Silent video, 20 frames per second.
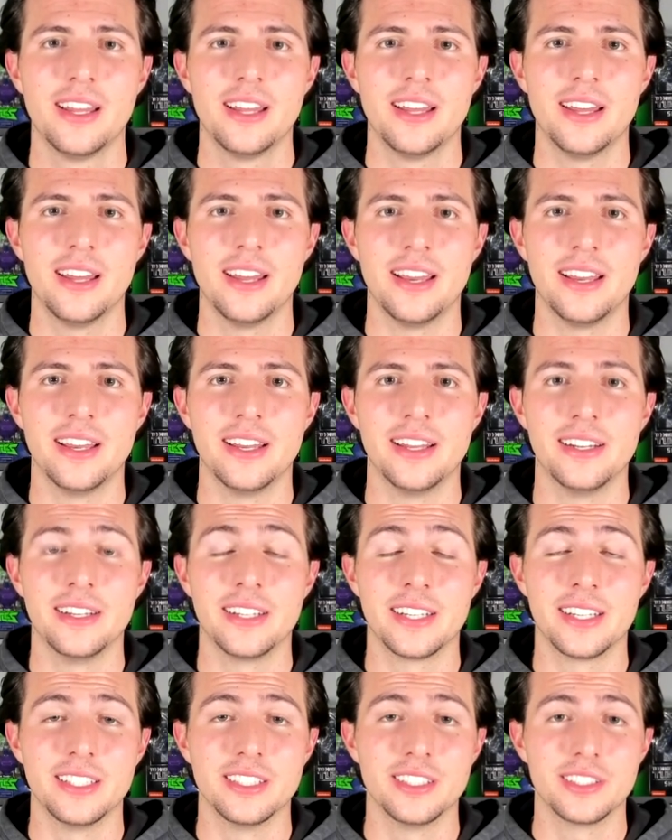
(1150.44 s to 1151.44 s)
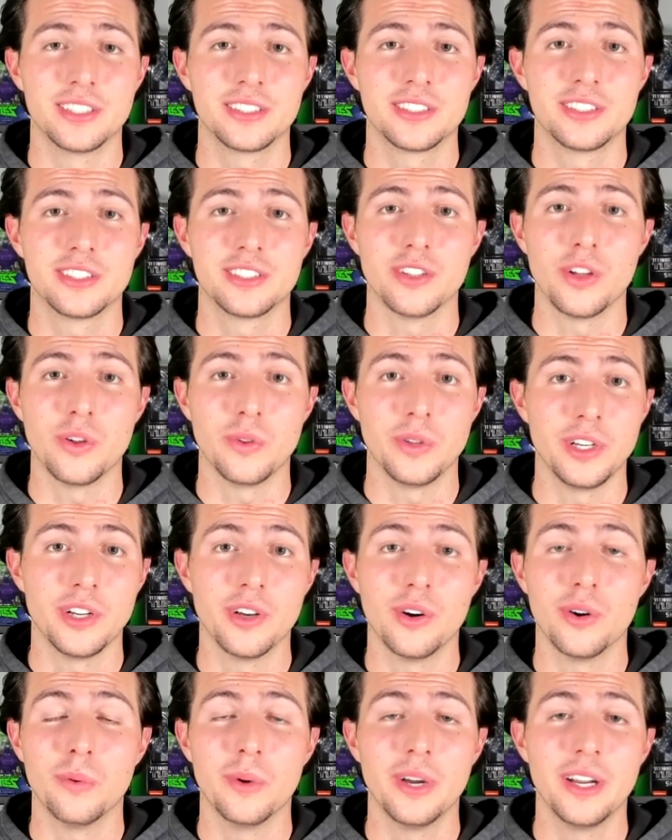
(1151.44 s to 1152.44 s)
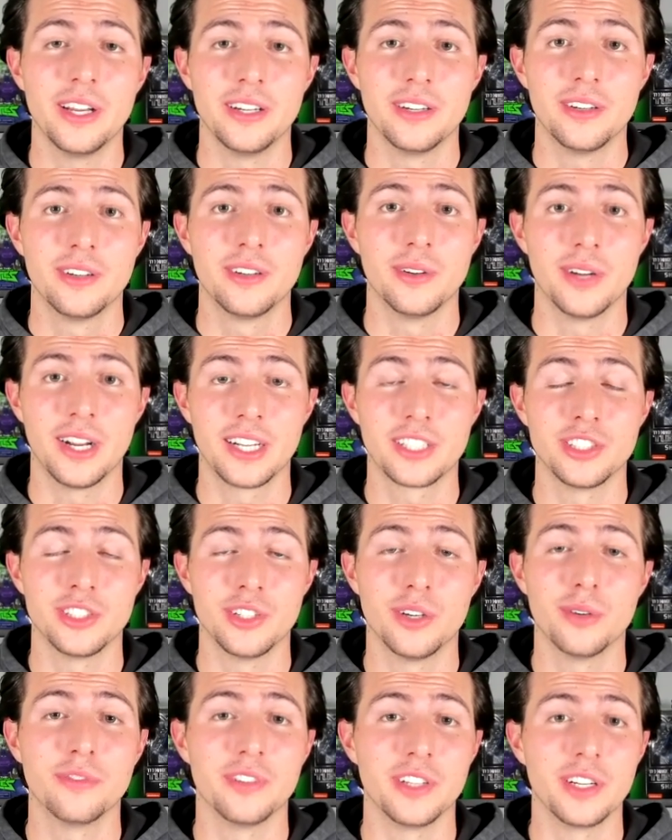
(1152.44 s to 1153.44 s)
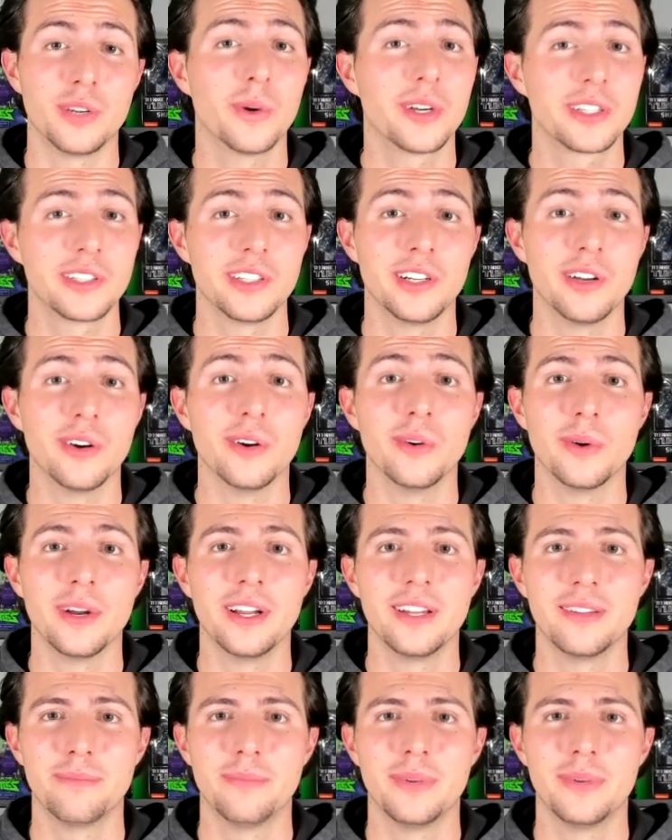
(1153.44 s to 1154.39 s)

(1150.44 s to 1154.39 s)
And it can just slowly go away, or actually hopefully quickly go away.